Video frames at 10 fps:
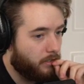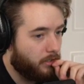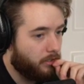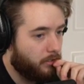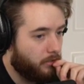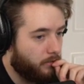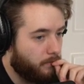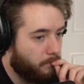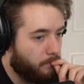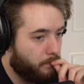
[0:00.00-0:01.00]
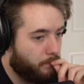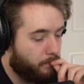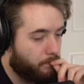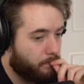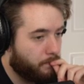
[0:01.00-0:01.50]
Um,
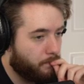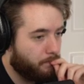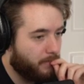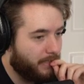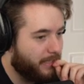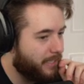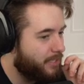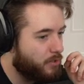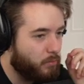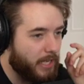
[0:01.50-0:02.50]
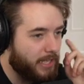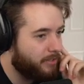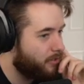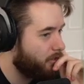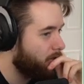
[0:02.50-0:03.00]
this is
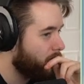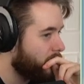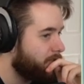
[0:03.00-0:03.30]
weird too,